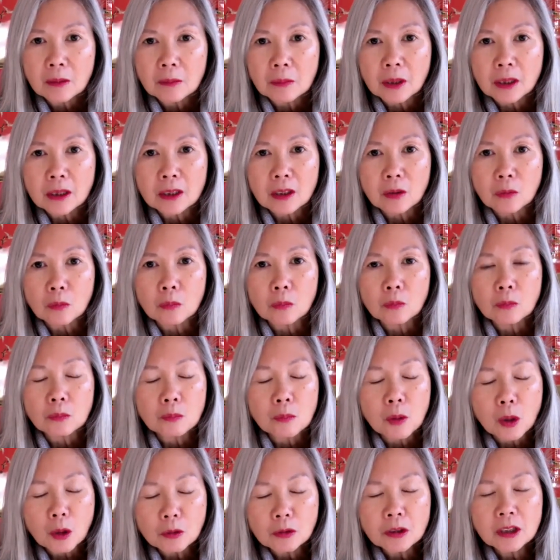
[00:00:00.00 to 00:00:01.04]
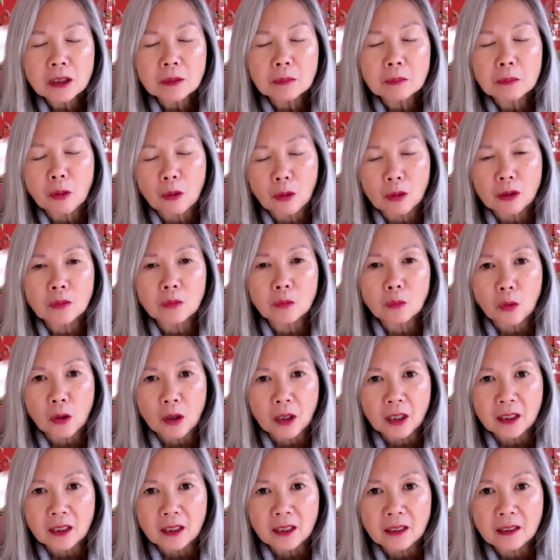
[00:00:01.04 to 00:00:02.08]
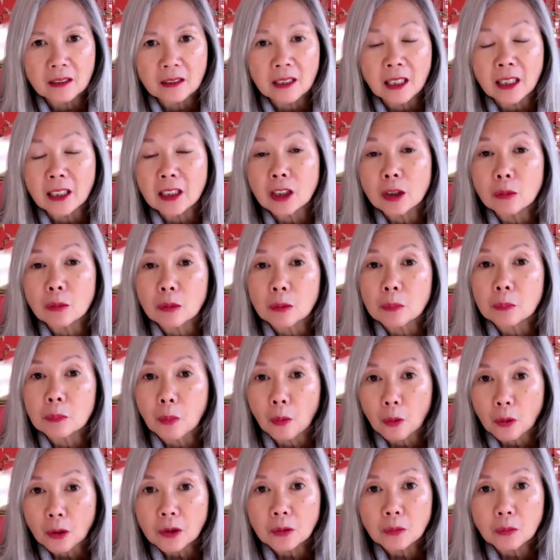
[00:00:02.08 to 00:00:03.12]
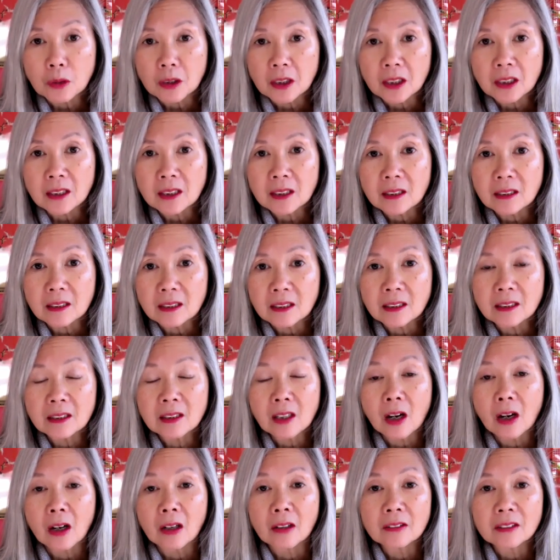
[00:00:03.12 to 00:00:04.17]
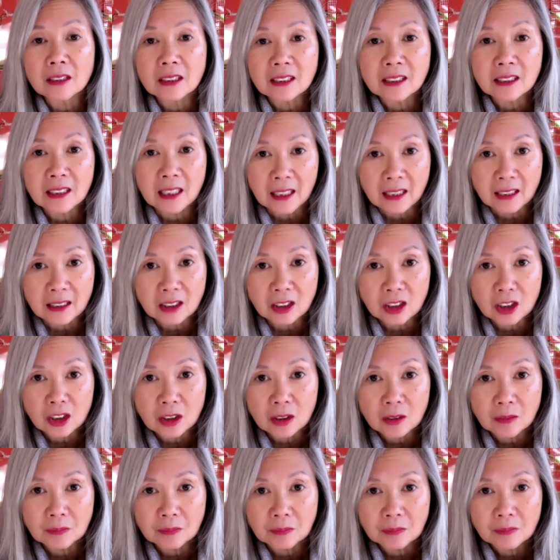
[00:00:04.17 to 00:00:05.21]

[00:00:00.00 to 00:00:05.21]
But the most important one that you were born with is called the sage.